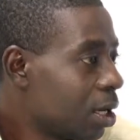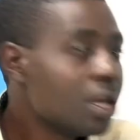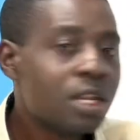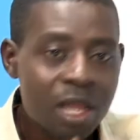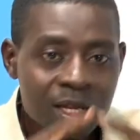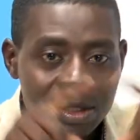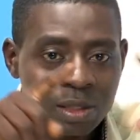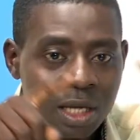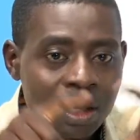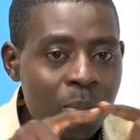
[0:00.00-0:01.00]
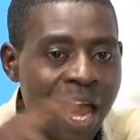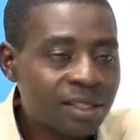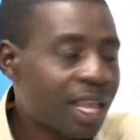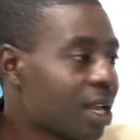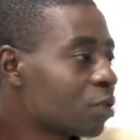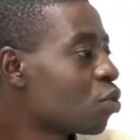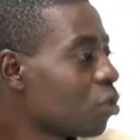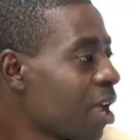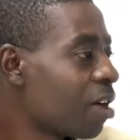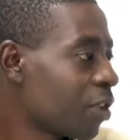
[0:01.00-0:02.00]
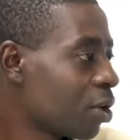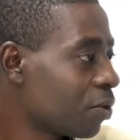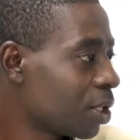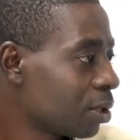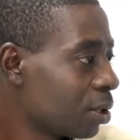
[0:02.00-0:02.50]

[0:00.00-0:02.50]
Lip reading: the bystanders will not be afraid of it.